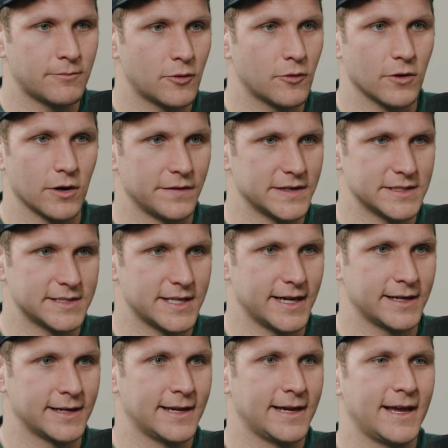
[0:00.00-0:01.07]
poor on this
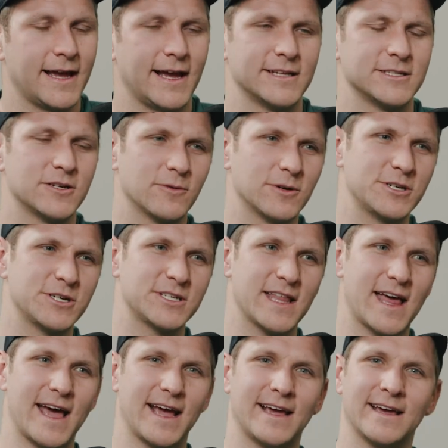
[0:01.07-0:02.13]
thing. And so we're just
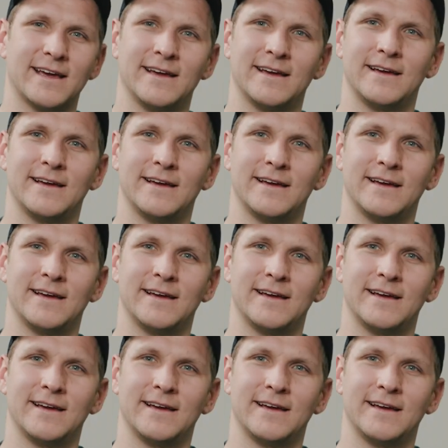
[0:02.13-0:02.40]
like,